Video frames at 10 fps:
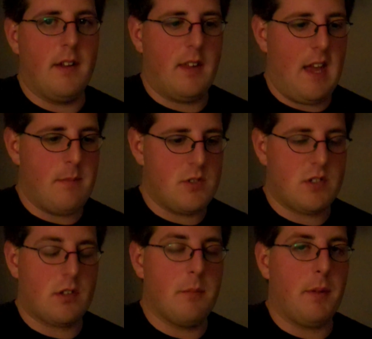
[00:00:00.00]
game
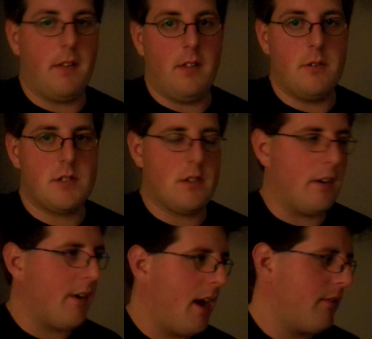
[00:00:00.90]
just completely loses all
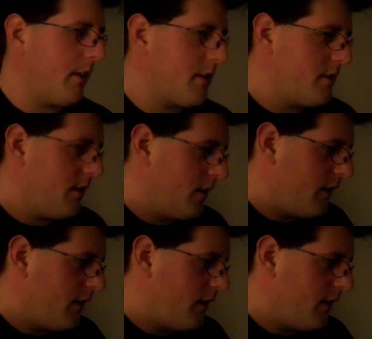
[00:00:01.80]
graphics.